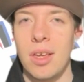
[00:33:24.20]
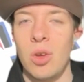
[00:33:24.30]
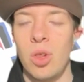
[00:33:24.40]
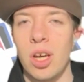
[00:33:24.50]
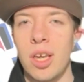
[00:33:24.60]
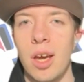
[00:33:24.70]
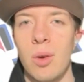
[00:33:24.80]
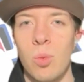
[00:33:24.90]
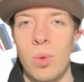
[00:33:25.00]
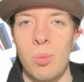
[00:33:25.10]
you look
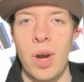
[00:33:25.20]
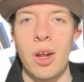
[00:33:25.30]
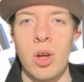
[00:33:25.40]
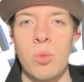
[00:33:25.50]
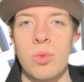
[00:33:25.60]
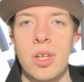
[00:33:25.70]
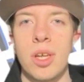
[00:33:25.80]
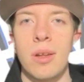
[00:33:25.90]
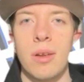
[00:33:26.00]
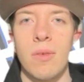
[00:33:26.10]
at what Brad Holmes
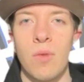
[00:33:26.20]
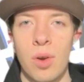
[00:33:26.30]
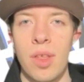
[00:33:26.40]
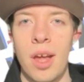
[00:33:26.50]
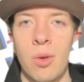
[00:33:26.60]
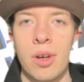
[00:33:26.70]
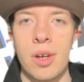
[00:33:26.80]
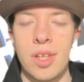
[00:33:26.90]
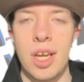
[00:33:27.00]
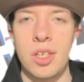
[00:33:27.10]
did for that
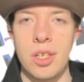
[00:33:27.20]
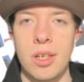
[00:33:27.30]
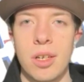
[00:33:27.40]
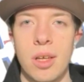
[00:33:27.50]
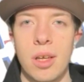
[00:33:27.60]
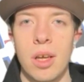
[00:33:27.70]
organization